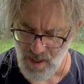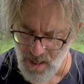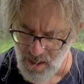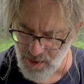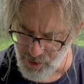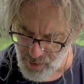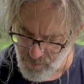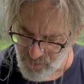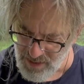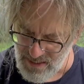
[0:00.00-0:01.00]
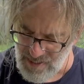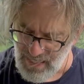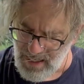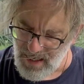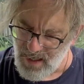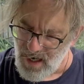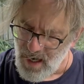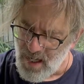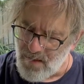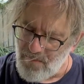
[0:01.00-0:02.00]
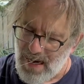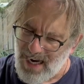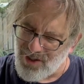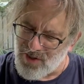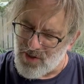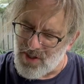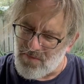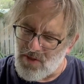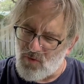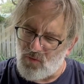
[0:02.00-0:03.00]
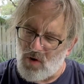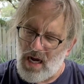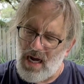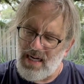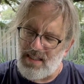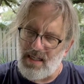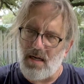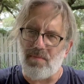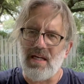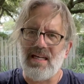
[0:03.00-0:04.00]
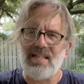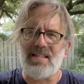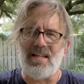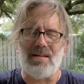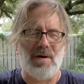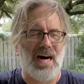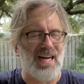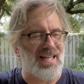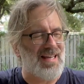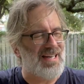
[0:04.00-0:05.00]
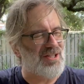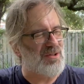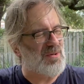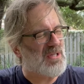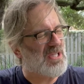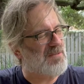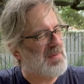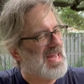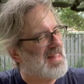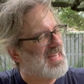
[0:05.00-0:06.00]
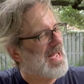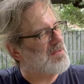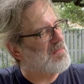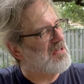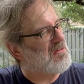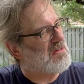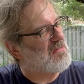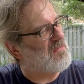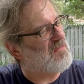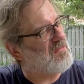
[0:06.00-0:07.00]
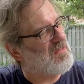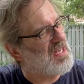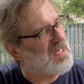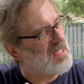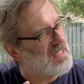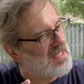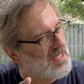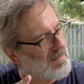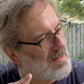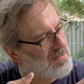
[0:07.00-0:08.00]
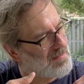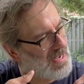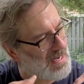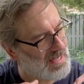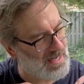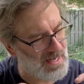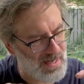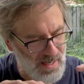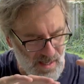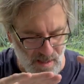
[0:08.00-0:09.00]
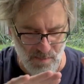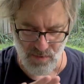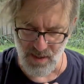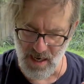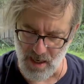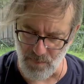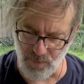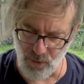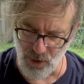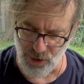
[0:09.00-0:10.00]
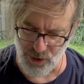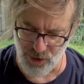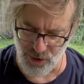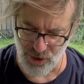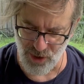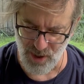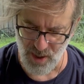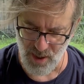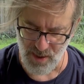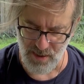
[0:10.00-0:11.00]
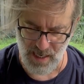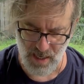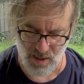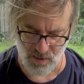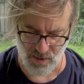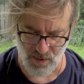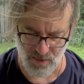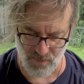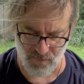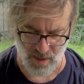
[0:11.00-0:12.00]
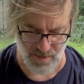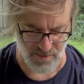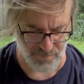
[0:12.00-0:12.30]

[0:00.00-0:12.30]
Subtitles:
And as you breathe in, imagine there's something rising up inside the body, that as you expand the abdomen, you can feel it coming up the body. Breathe out, push down the front.